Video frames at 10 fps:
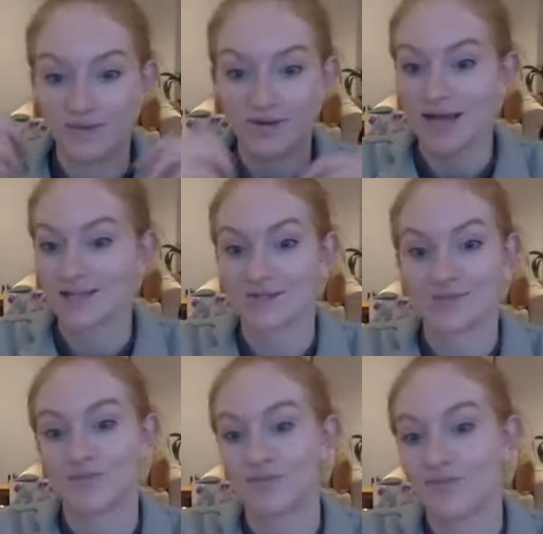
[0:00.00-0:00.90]
let's
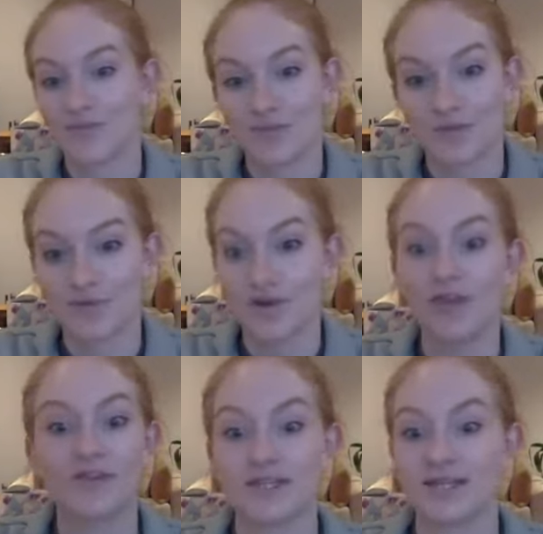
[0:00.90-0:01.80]

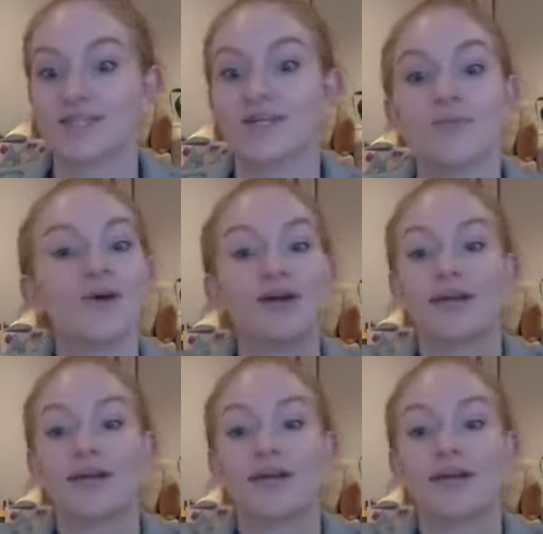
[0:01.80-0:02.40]
flood the system,